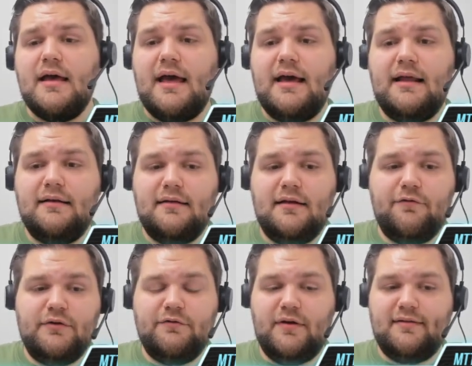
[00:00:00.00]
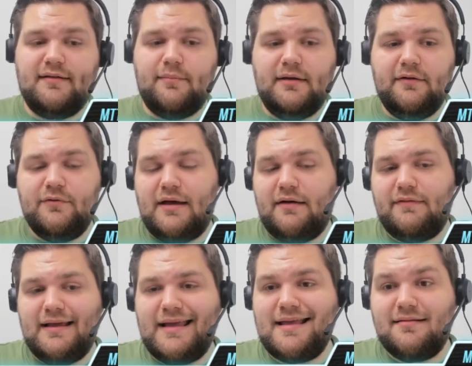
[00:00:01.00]
And if we, for example, if we have
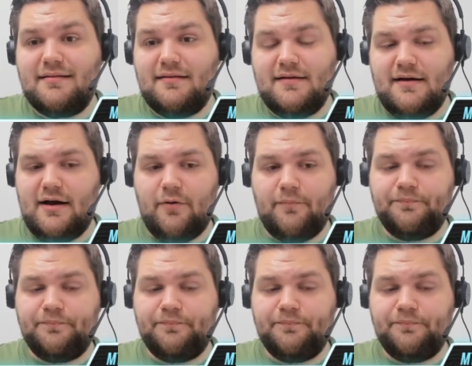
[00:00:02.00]
like aces here now